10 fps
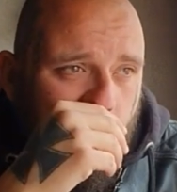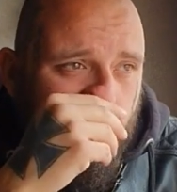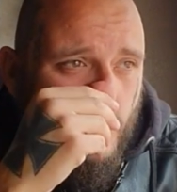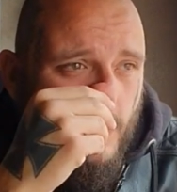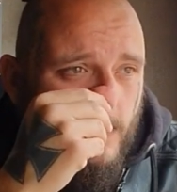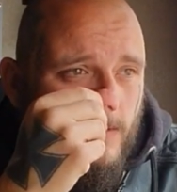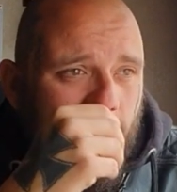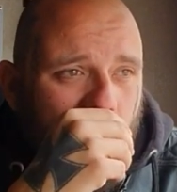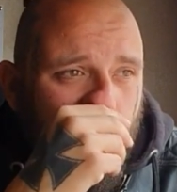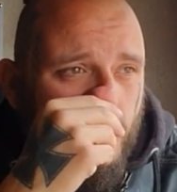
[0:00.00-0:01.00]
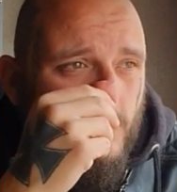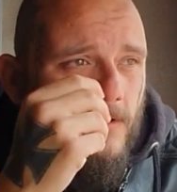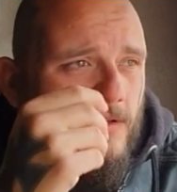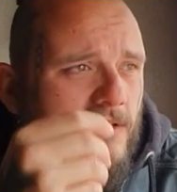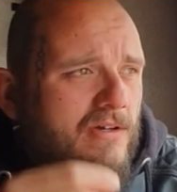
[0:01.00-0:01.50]
So they've
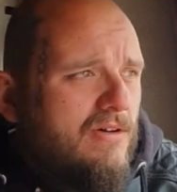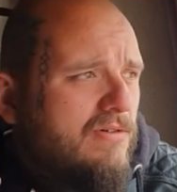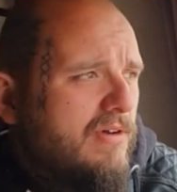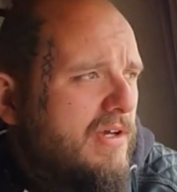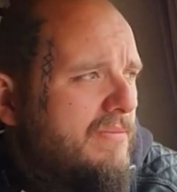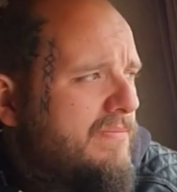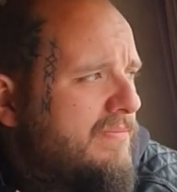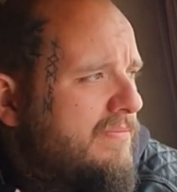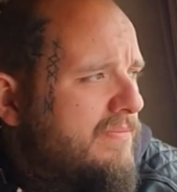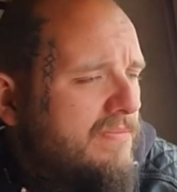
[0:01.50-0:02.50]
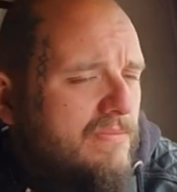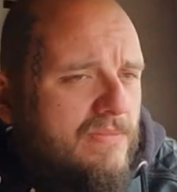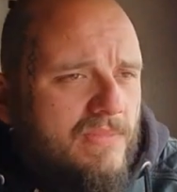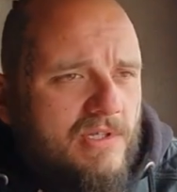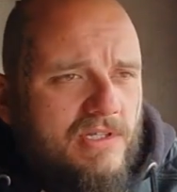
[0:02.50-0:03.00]
got your
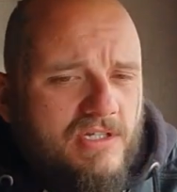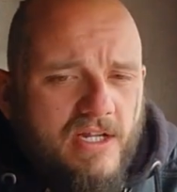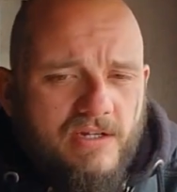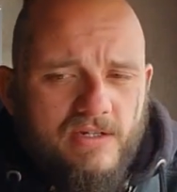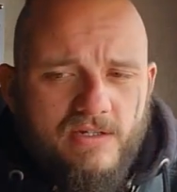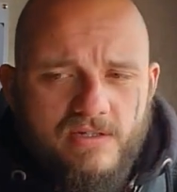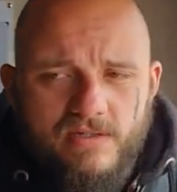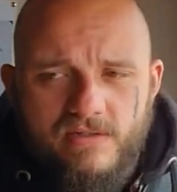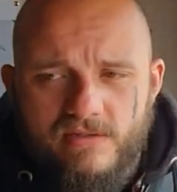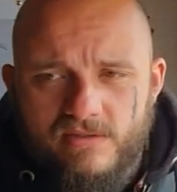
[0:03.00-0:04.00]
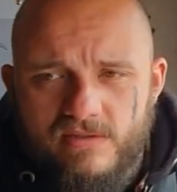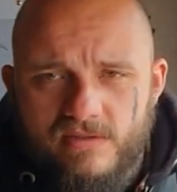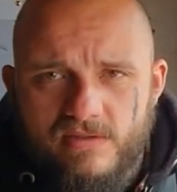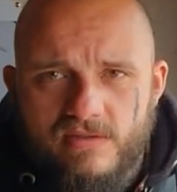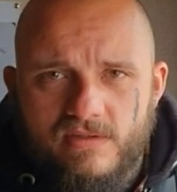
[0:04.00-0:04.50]
standard
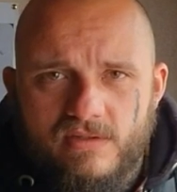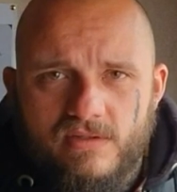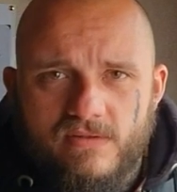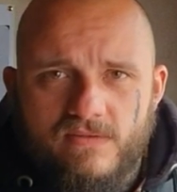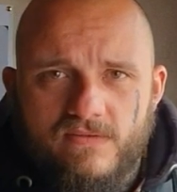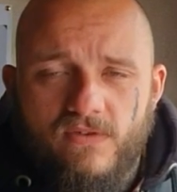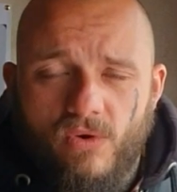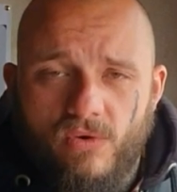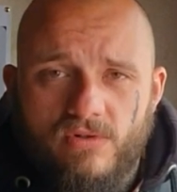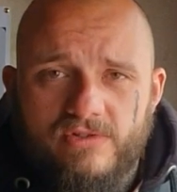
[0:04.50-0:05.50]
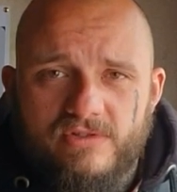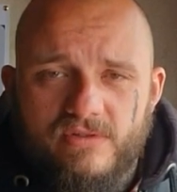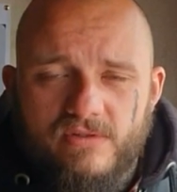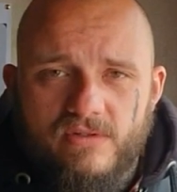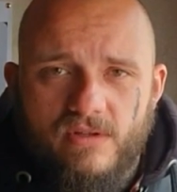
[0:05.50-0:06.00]
forks
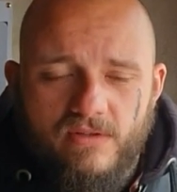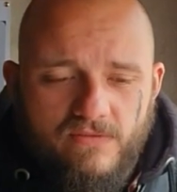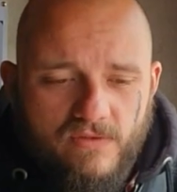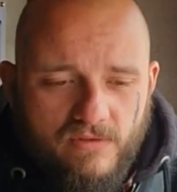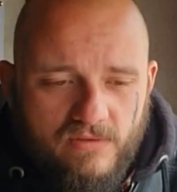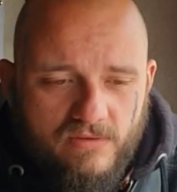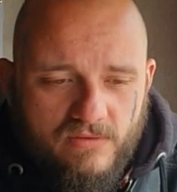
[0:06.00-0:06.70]
on the front,